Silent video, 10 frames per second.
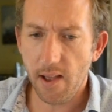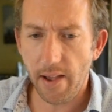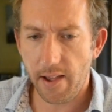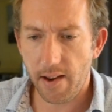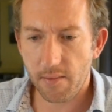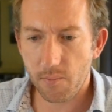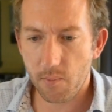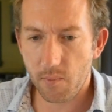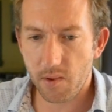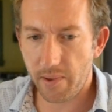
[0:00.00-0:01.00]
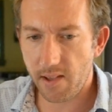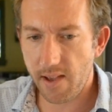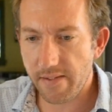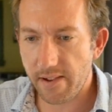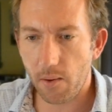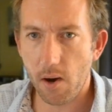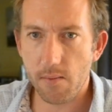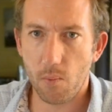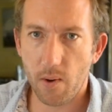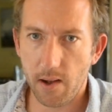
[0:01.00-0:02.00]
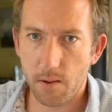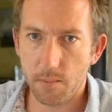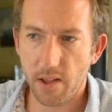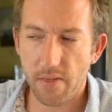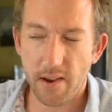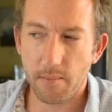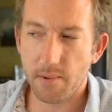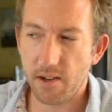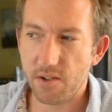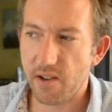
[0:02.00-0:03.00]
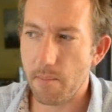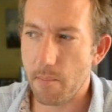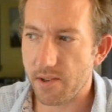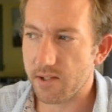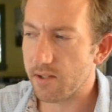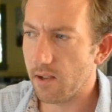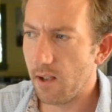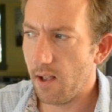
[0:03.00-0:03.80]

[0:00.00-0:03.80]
and it could be easy to get overwhelmed and then potentially miss